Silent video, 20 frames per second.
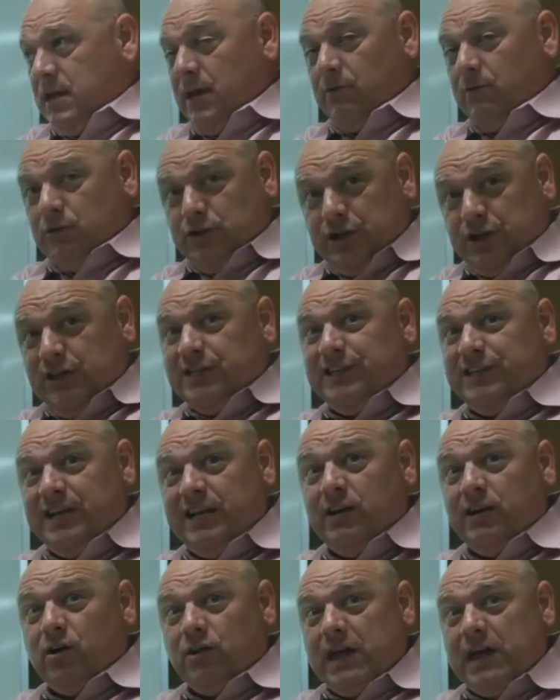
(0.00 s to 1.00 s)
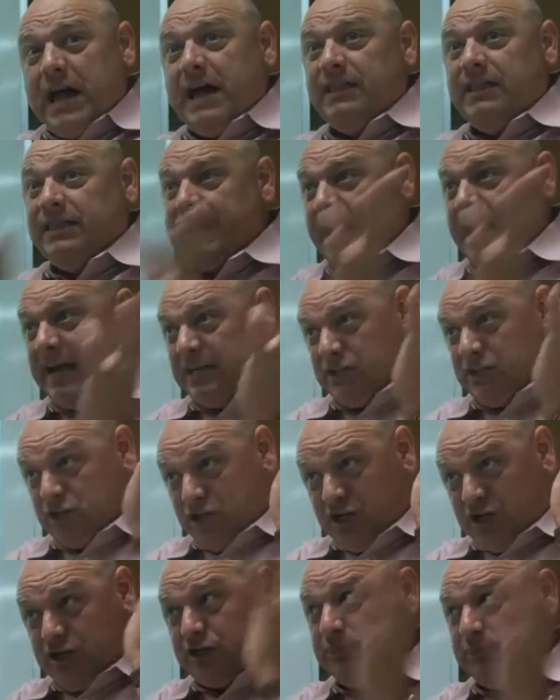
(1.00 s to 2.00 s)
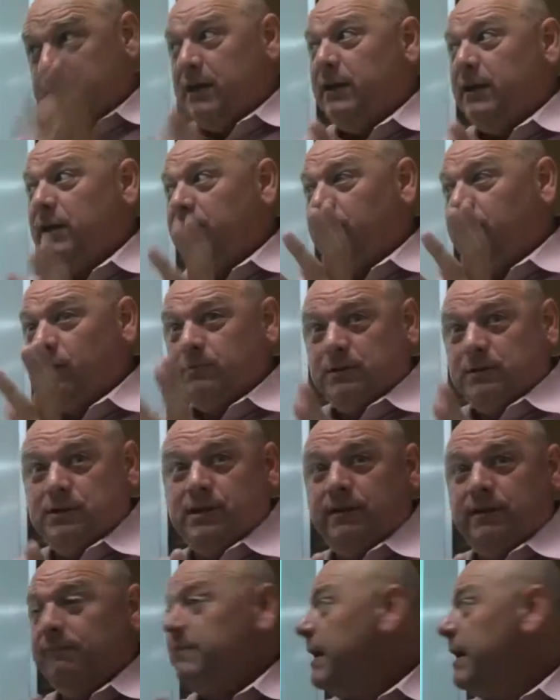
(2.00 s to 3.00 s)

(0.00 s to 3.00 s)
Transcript: And when she's sitting on that, that's she's speaking from a seat